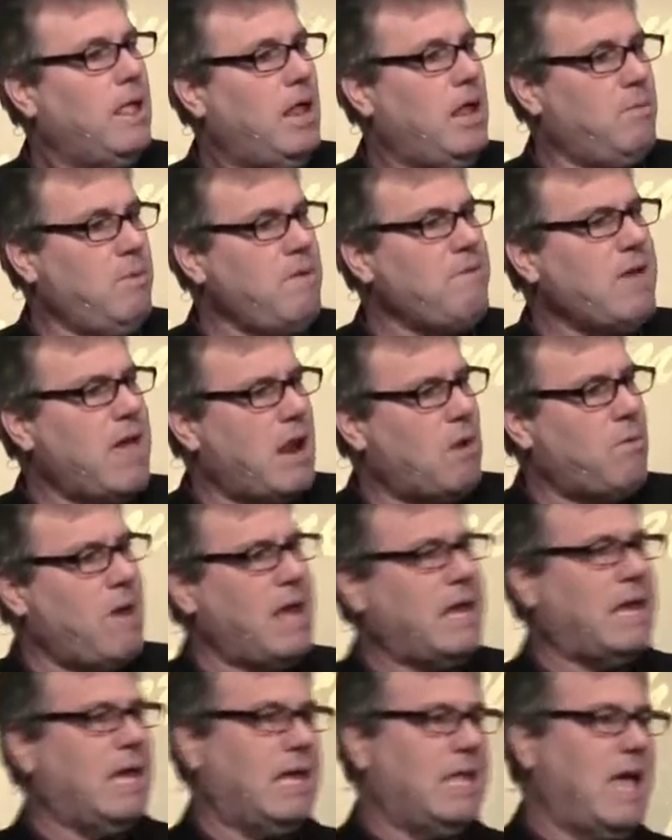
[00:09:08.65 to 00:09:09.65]
and we've got to
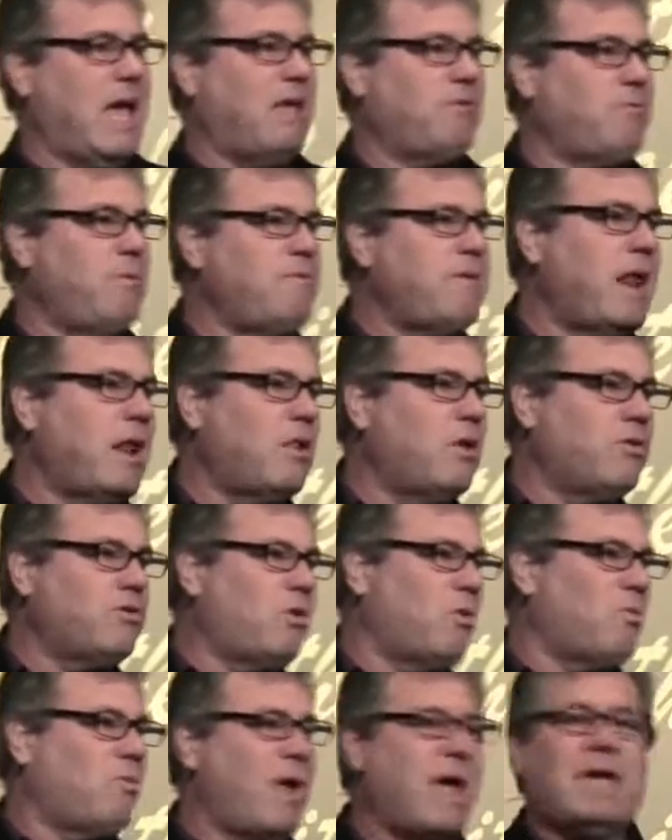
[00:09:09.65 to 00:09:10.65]
recognize, we've got to learn
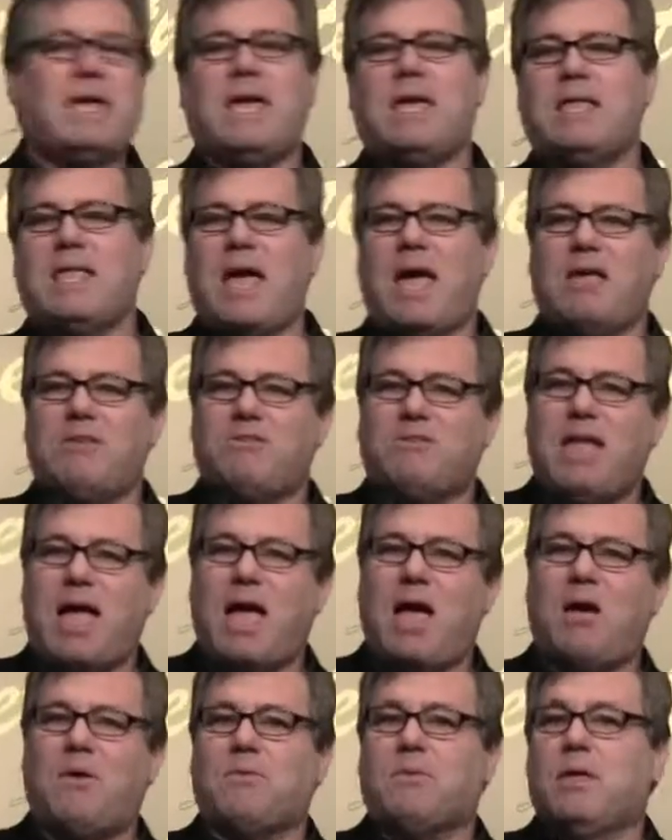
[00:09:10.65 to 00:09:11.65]
to recognize
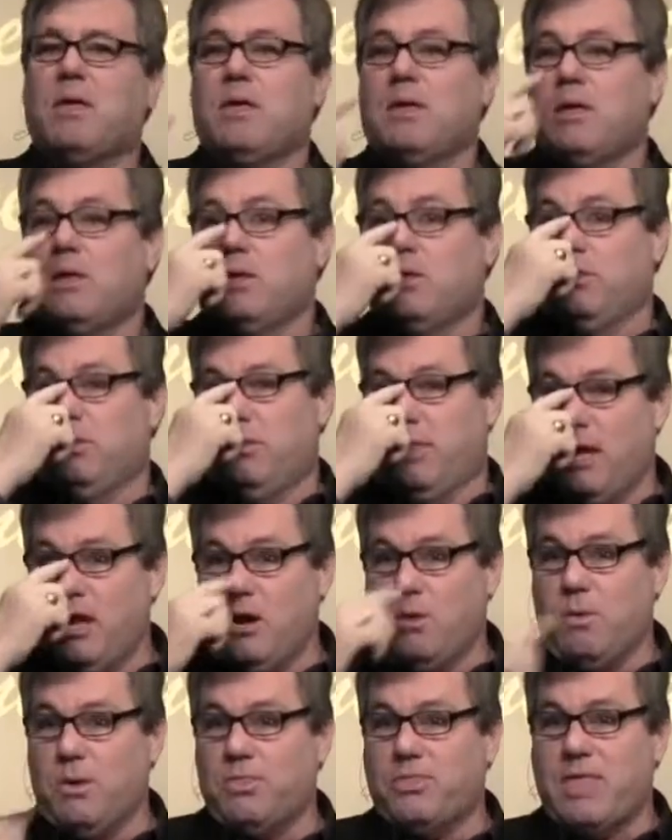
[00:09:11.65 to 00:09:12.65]
doubt,
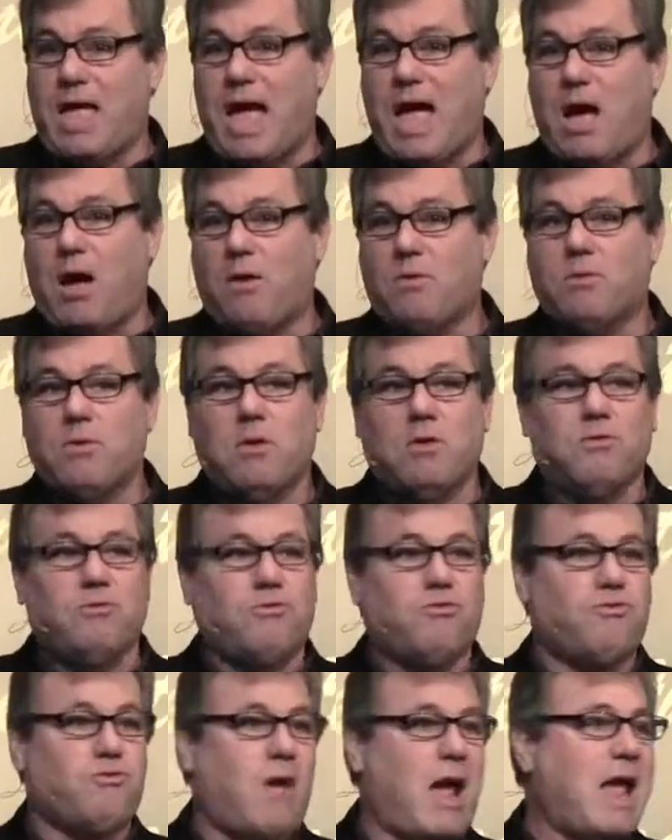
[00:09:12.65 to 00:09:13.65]
deal with doubt,
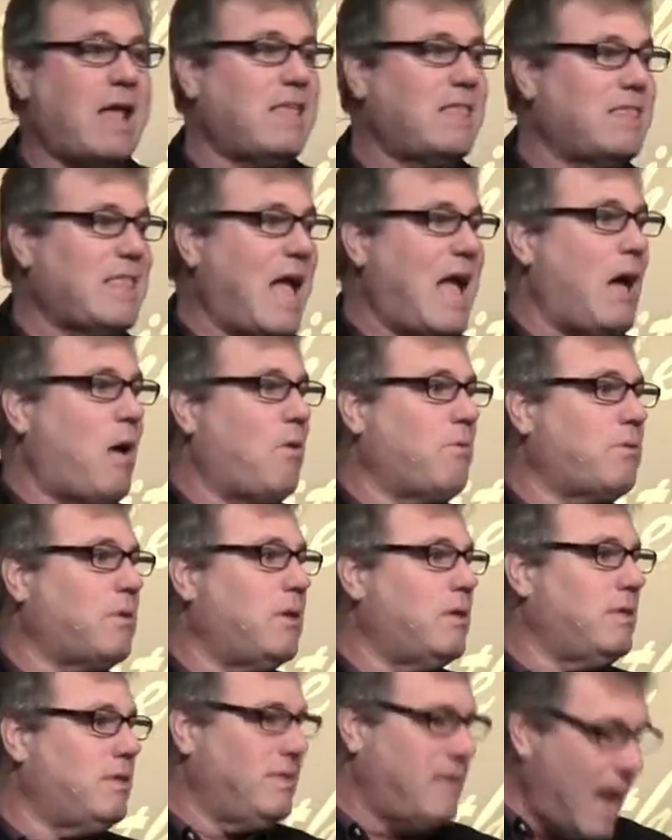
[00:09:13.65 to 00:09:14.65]
strike
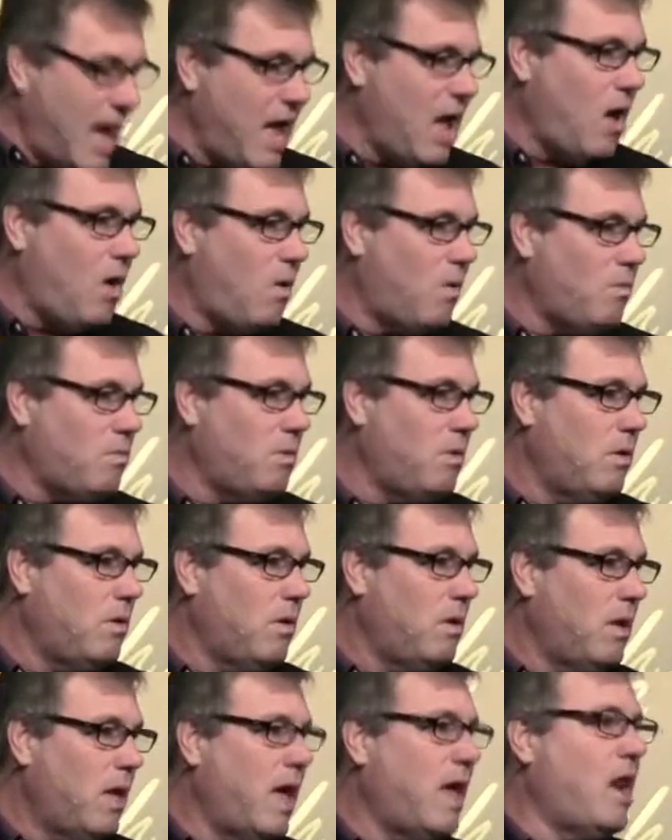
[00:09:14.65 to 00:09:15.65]
doubt down,
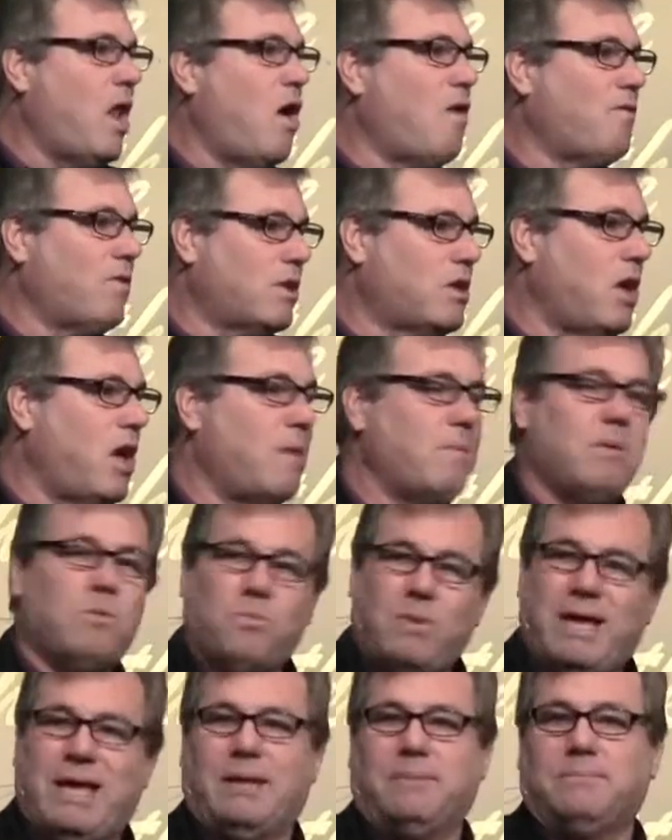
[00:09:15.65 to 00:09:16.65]
and overcome
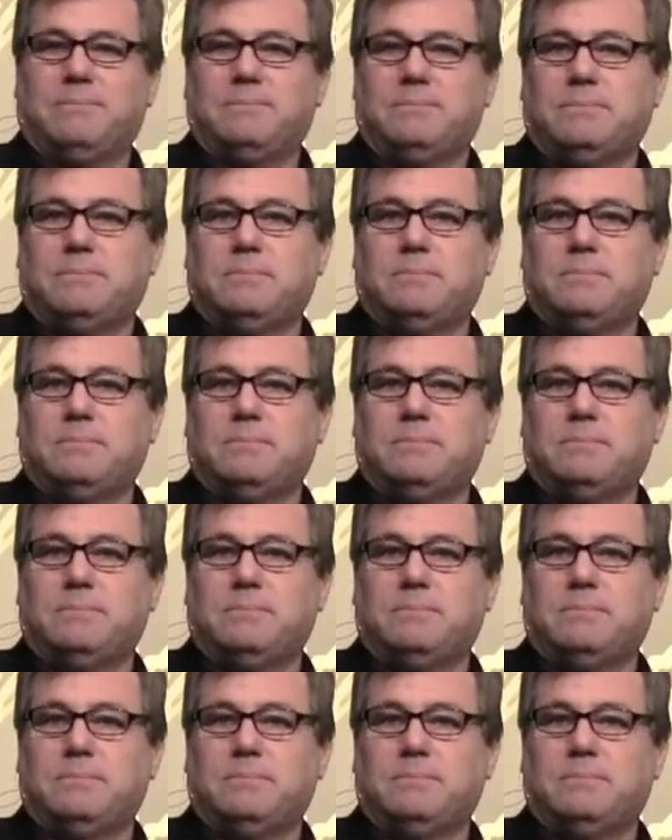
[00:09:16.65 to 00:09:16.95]
and win.